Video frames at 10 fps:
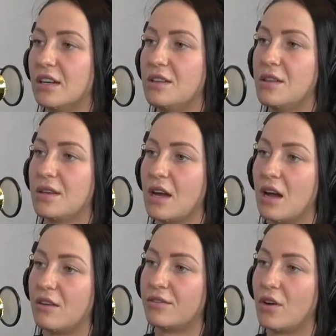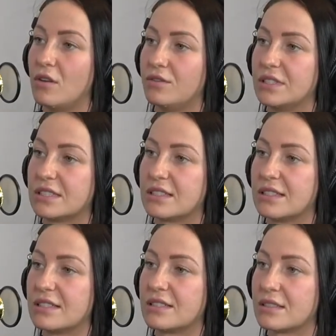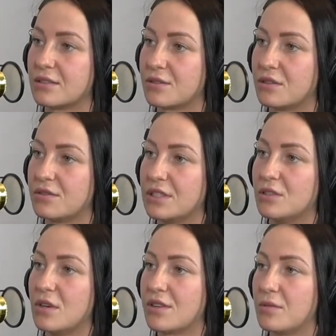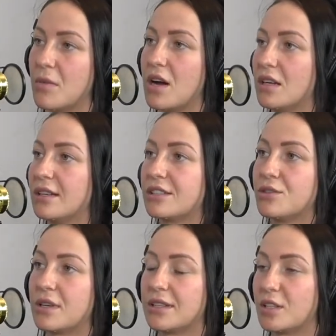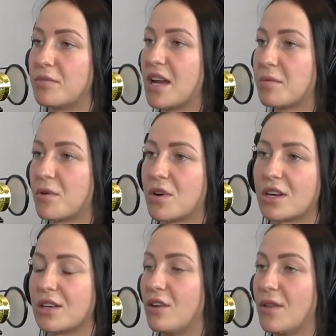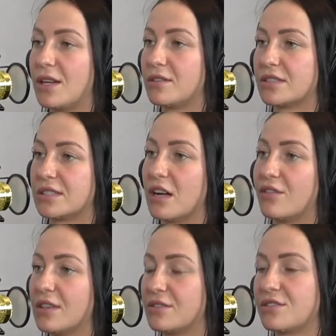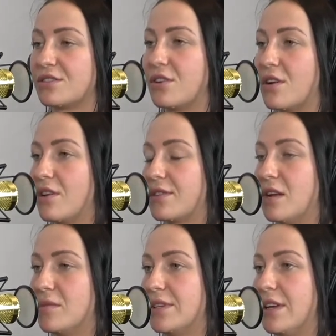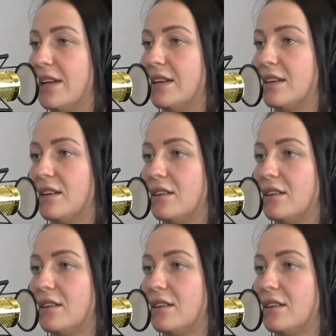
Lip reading: And then they have all of these kids to sort of deal with, among like doing like their paperwork and all that other stuff. Like there's just not enough time in the day.